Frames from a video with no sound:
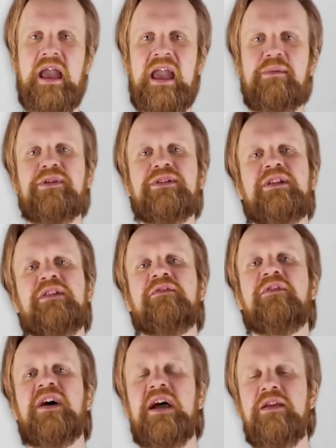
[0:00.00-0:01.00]
MQTT
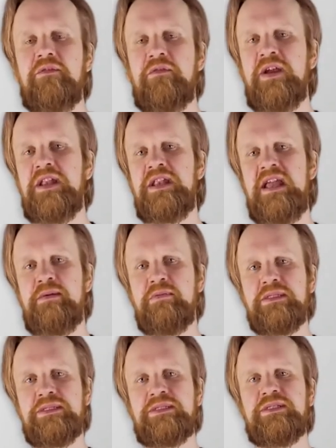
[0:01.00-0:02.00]
5
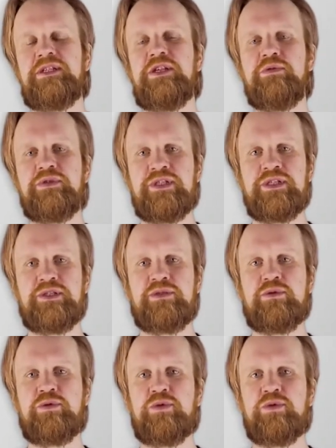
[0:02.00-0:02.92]
enables the users